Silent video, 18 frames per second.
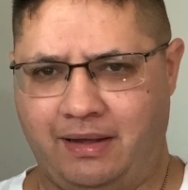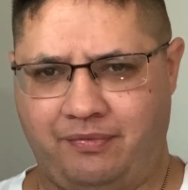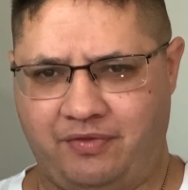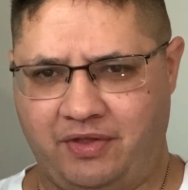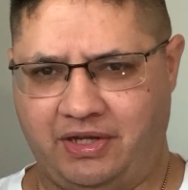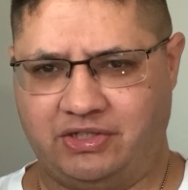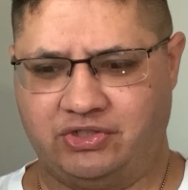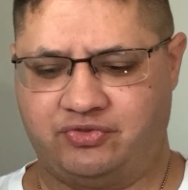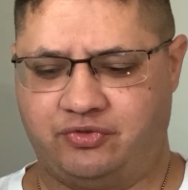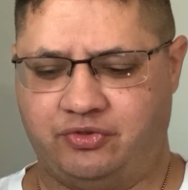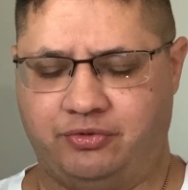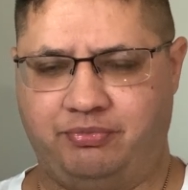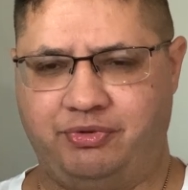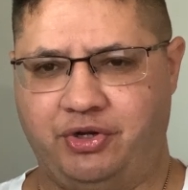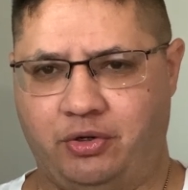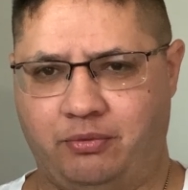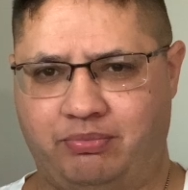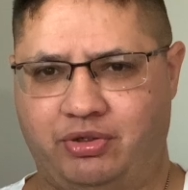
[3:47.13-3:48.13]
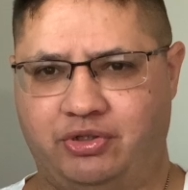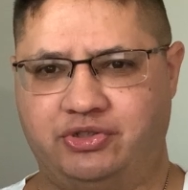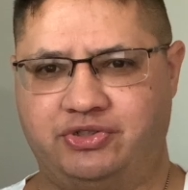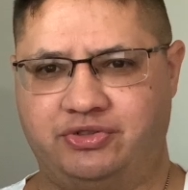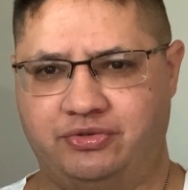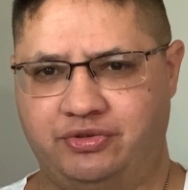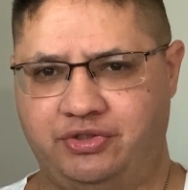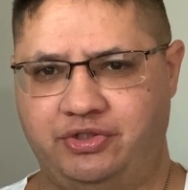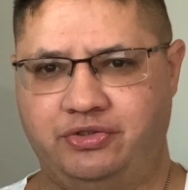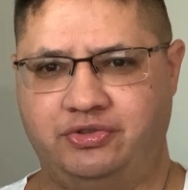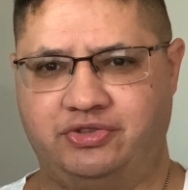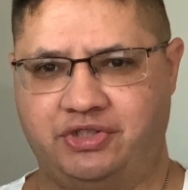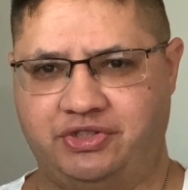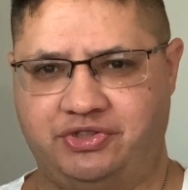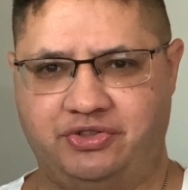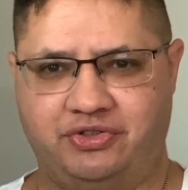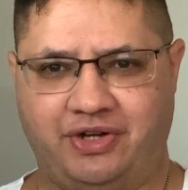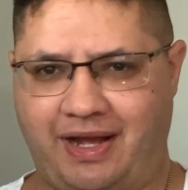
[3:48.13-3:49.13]
Things for personal use
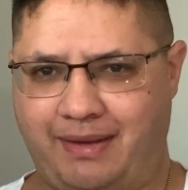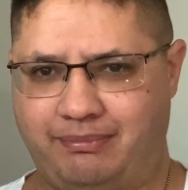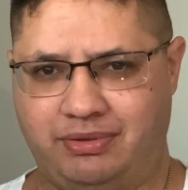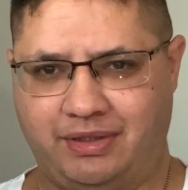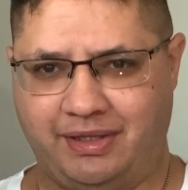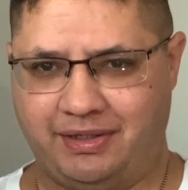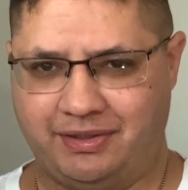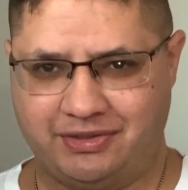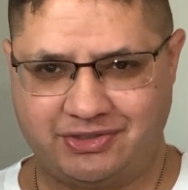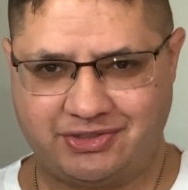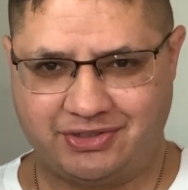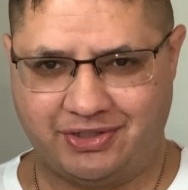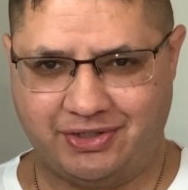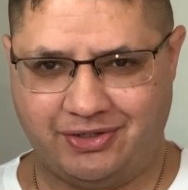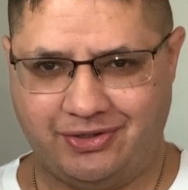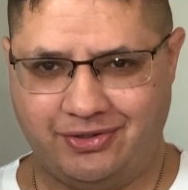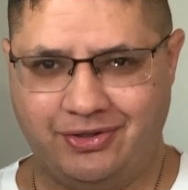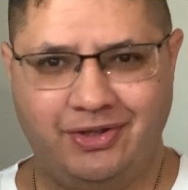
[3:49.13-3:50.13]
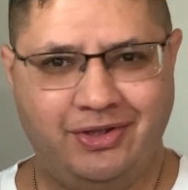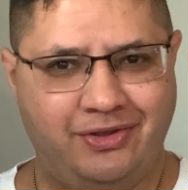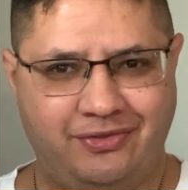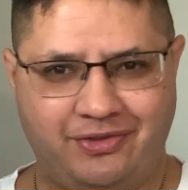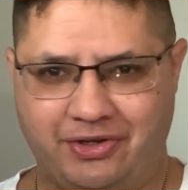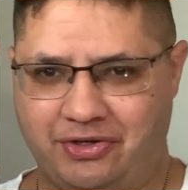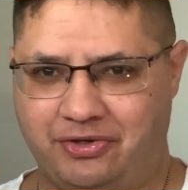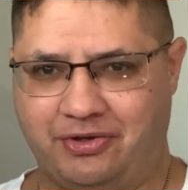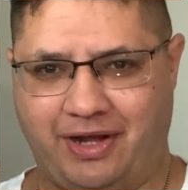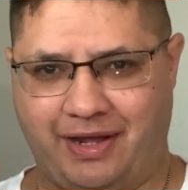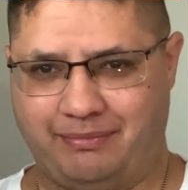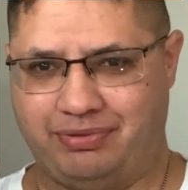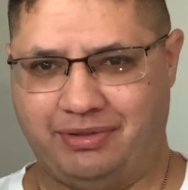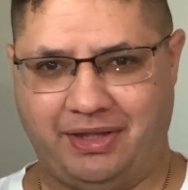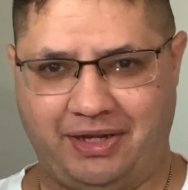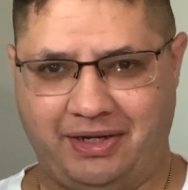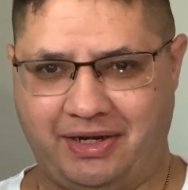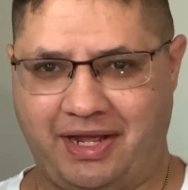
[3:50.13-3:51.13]
that you're not planning to sell, that you're not
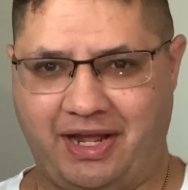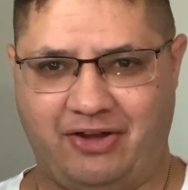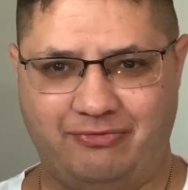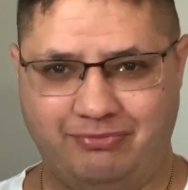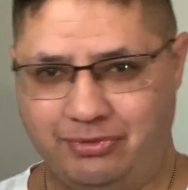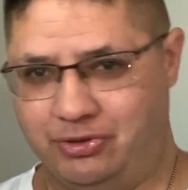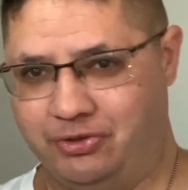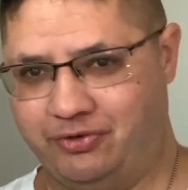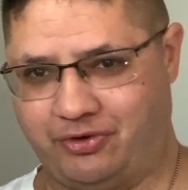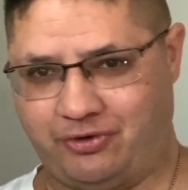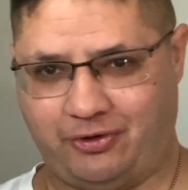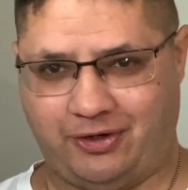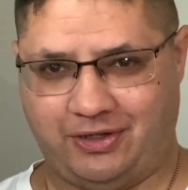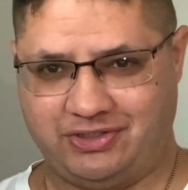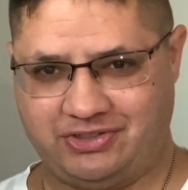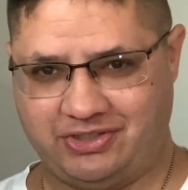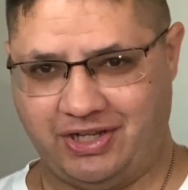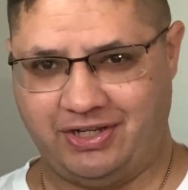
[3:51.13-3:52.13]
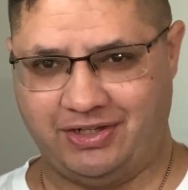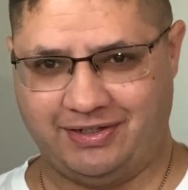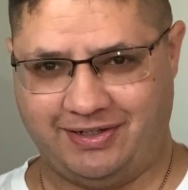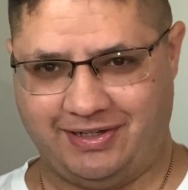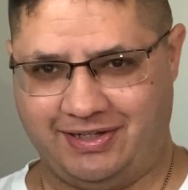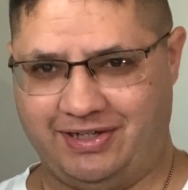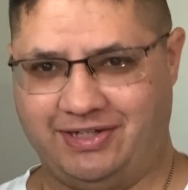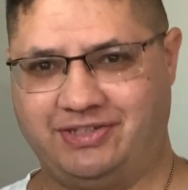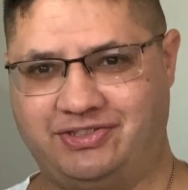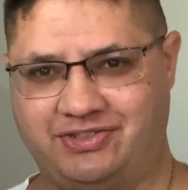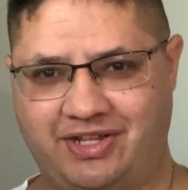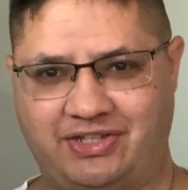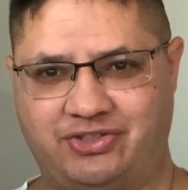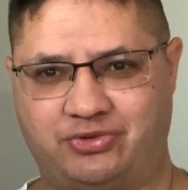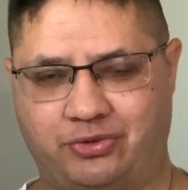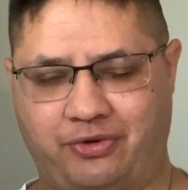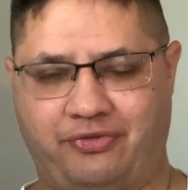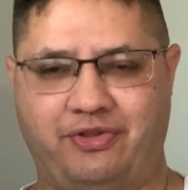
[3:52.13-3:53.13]
planning to have move across state lines, that
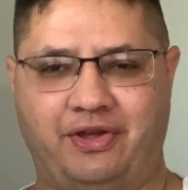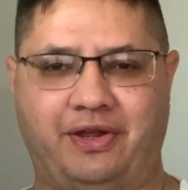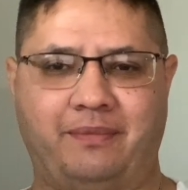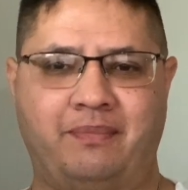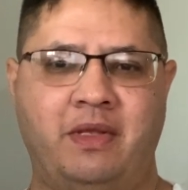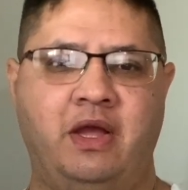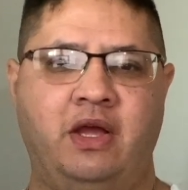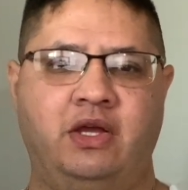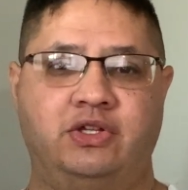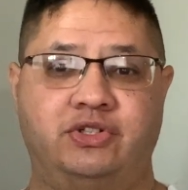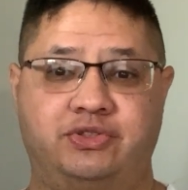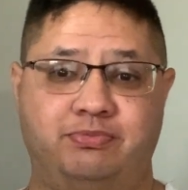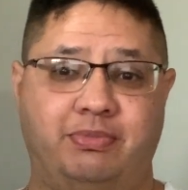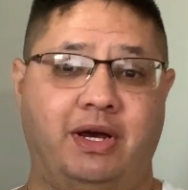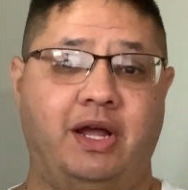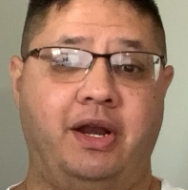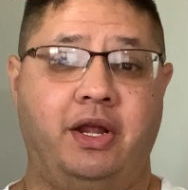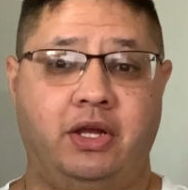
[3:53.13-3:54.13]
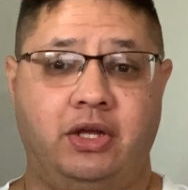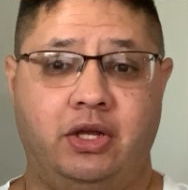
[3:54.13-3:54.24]
sort of thing. But